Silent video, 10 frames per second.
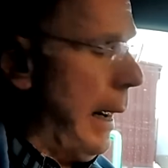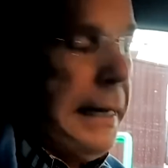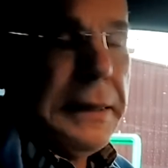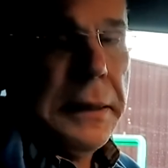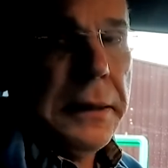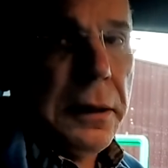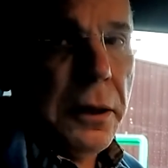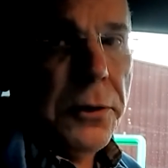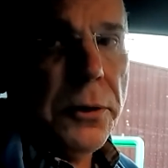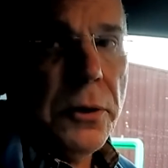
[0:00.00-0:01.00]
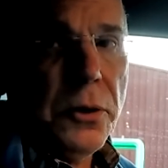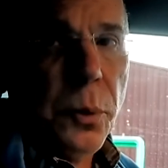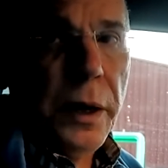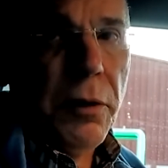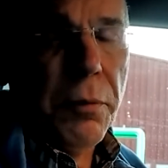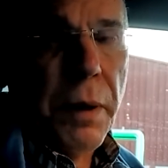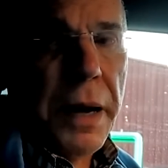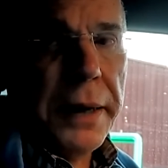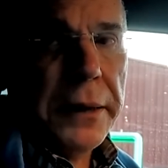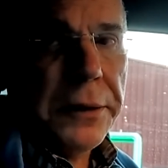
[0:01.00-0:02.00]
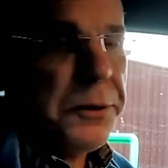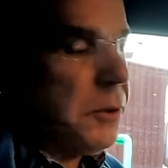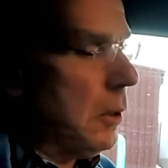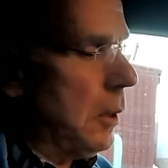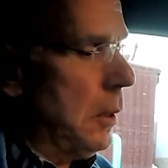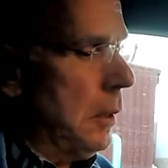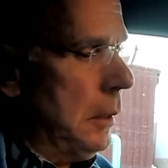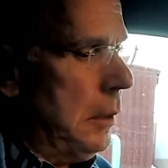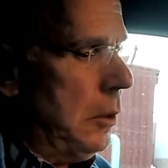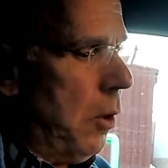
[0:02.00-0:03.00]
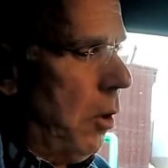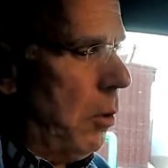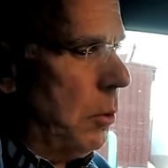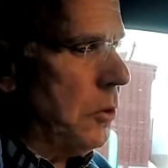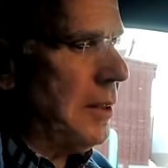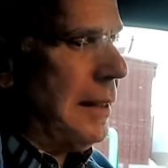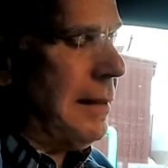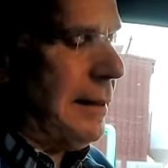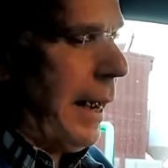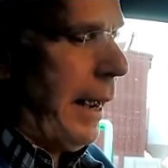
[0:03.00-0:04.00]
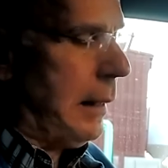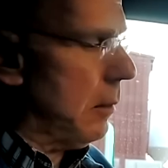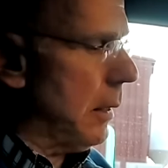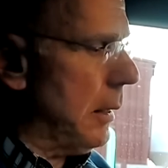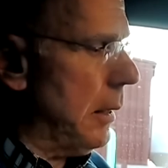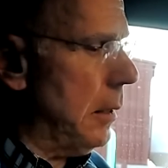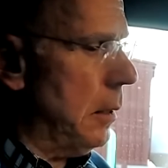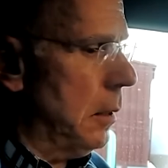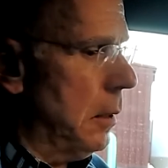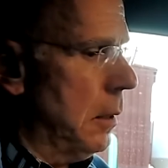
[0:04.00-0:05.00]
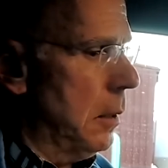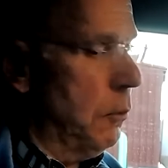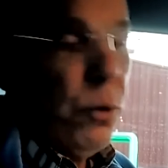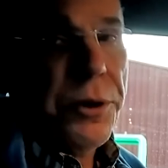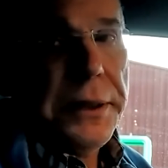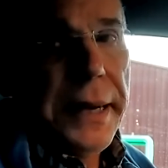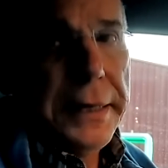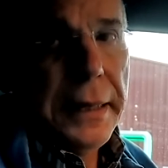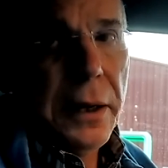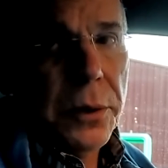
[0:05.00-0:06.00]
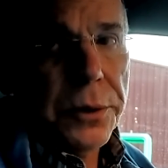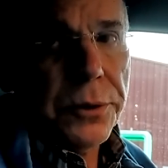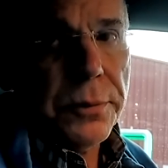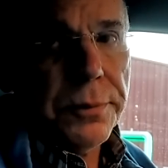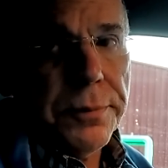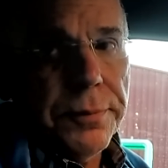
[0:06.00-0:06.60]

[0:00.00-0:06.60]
1,812 miles in almost exactly 48 hours.